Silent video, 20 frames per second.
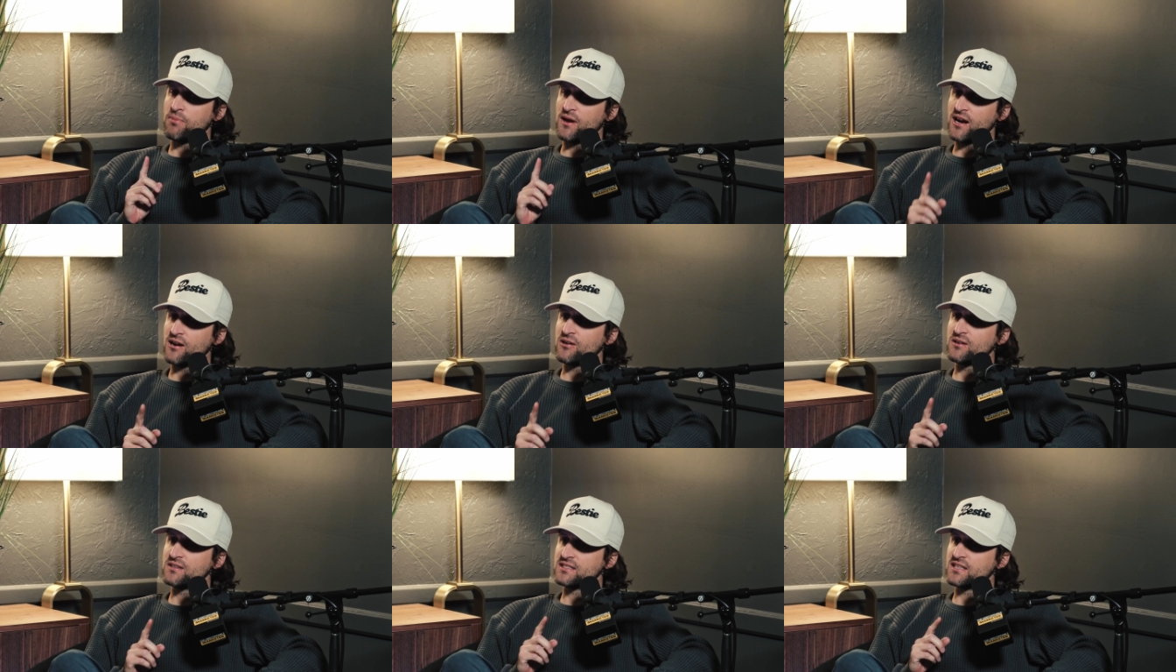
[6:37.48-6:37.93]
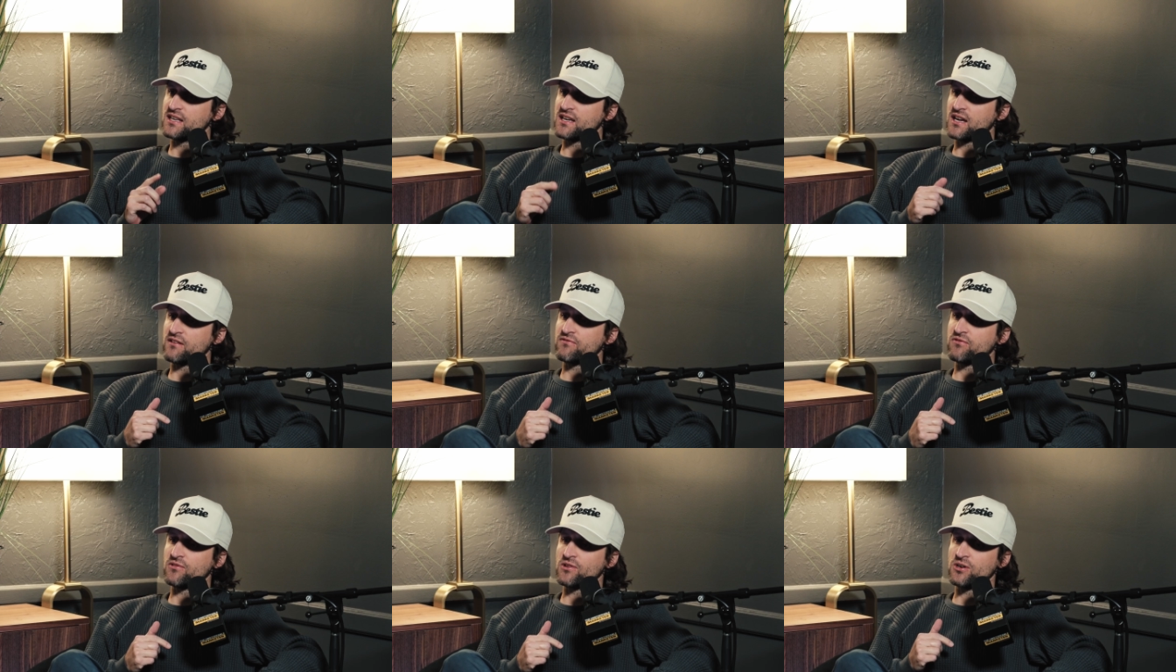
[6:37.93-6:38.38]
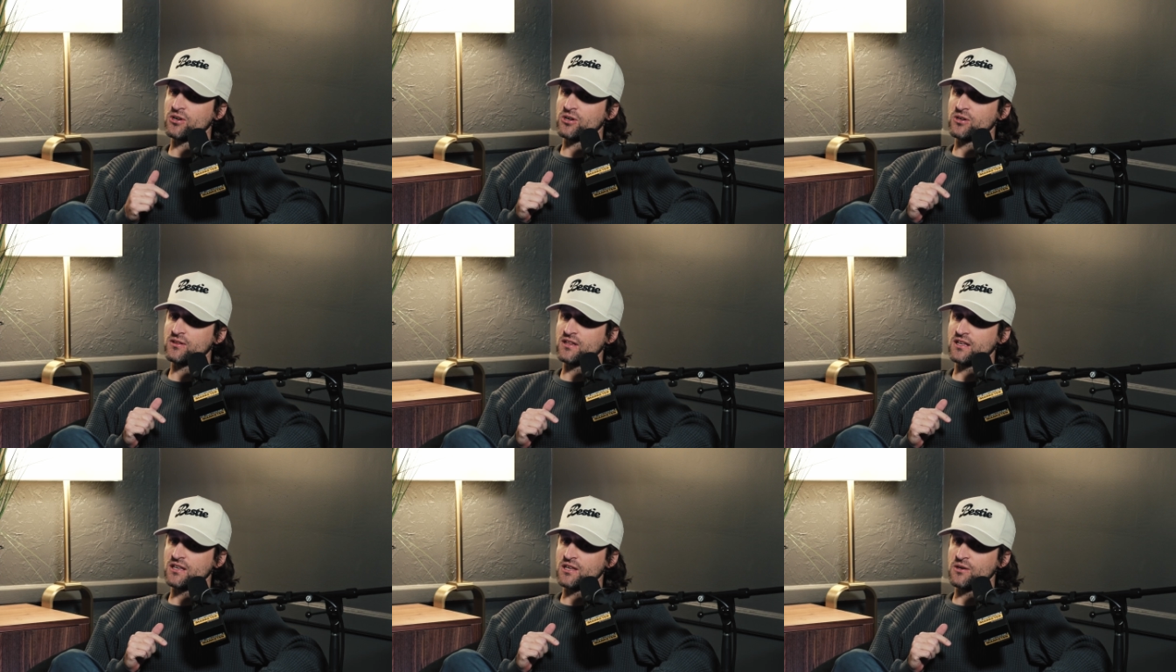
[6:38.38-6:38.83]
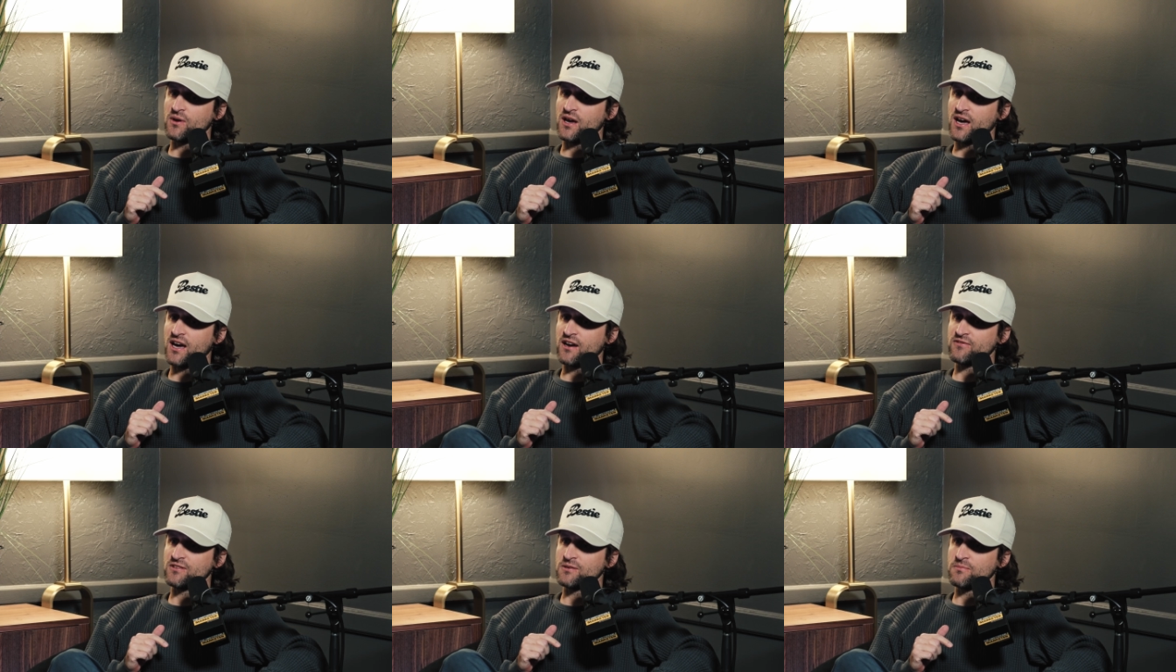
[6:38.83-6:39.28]
parenting, I've learned that
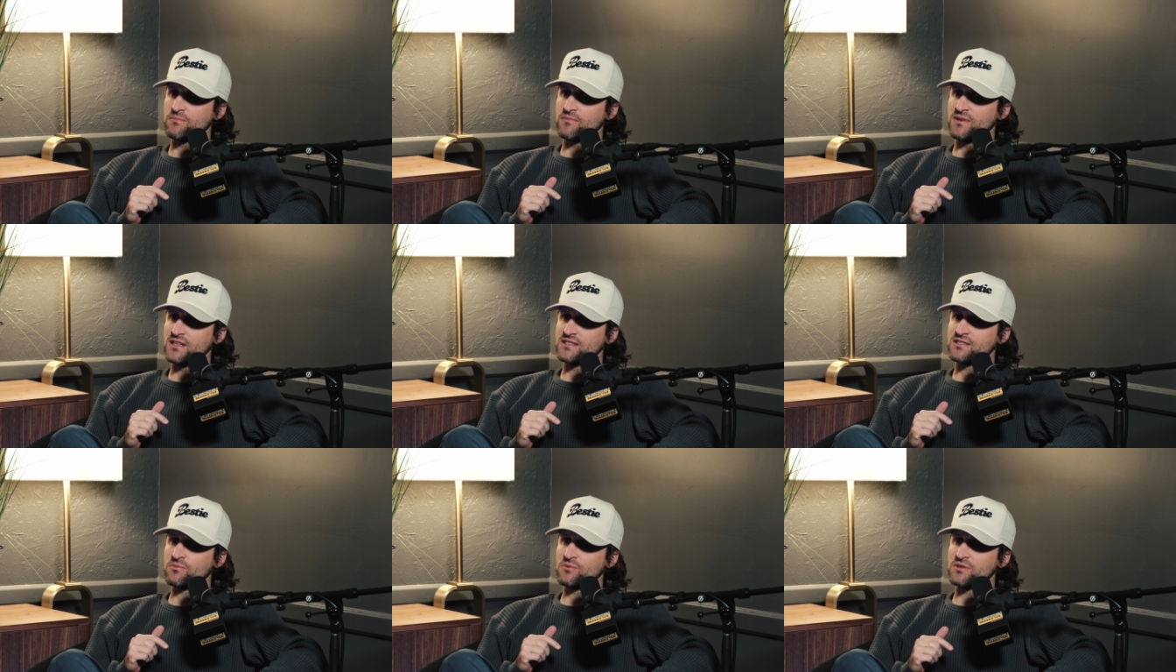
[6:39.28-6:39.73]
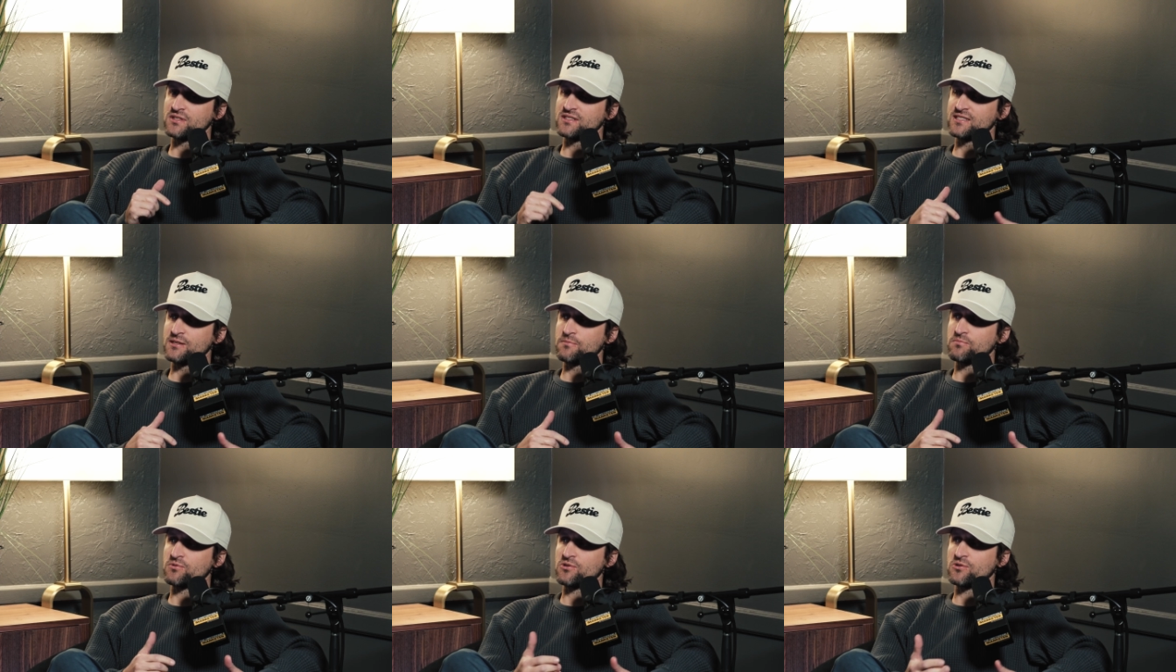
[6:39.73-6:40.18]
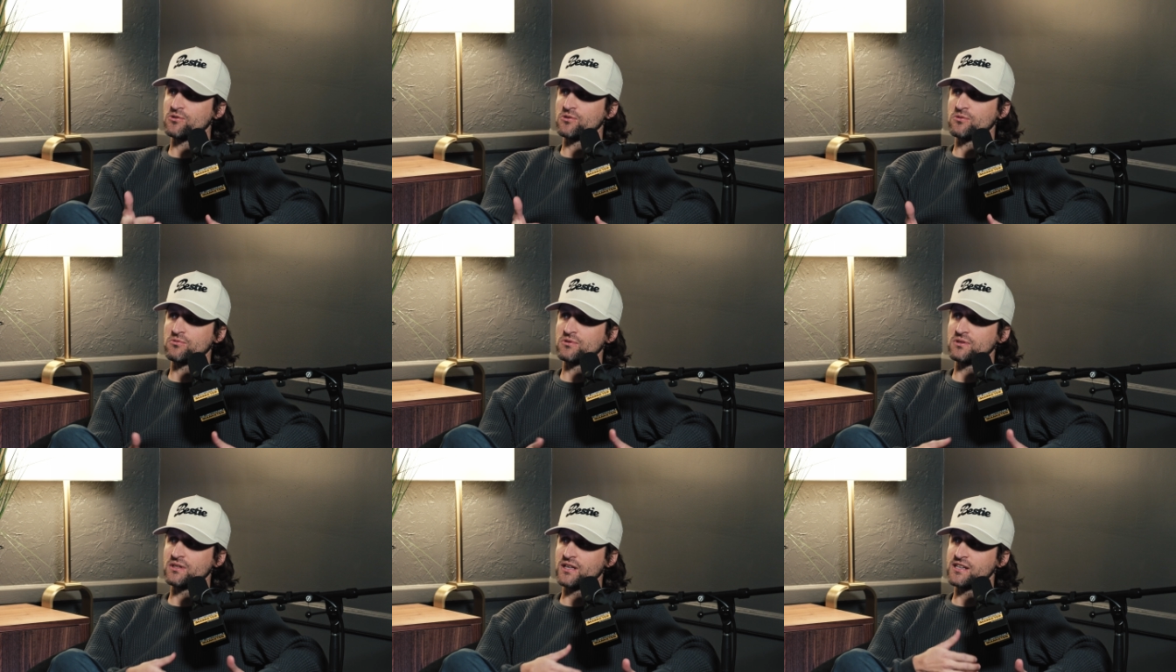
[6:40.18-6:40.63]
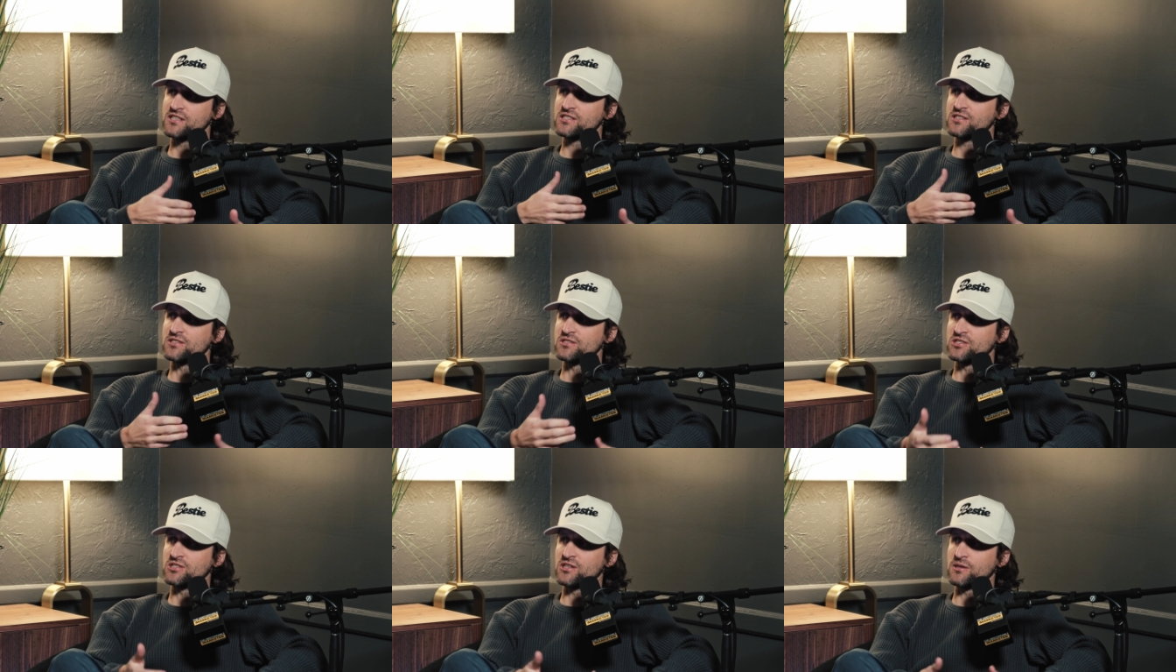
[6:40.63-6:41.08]
it's a reciprocal
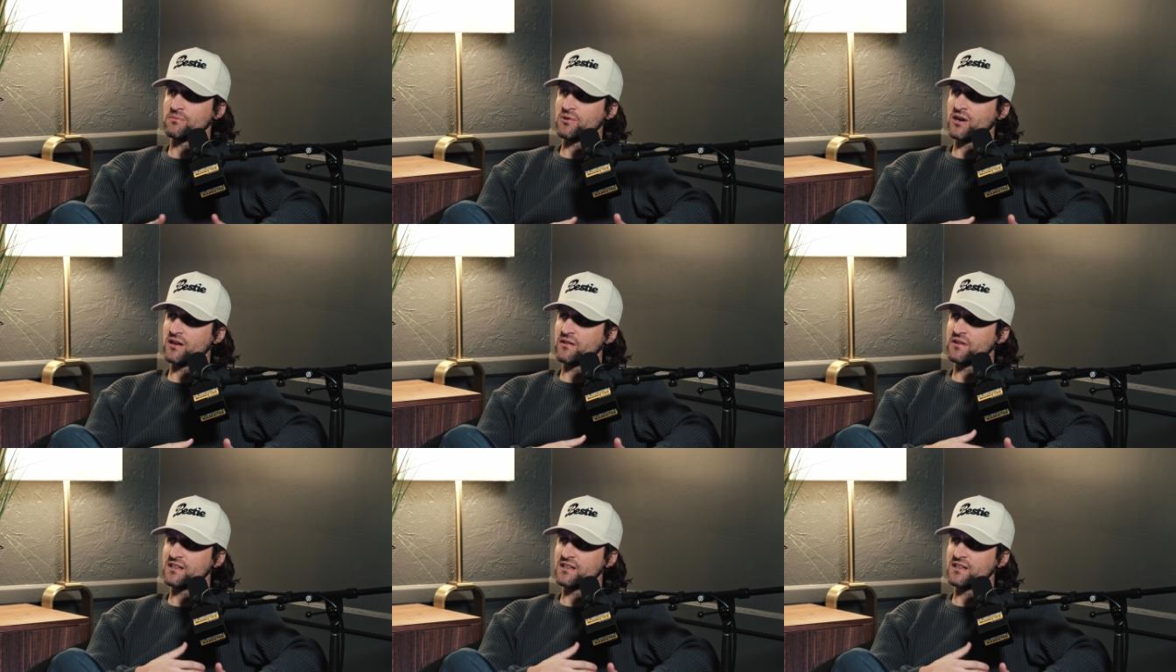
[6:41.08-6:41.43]
relationship, right?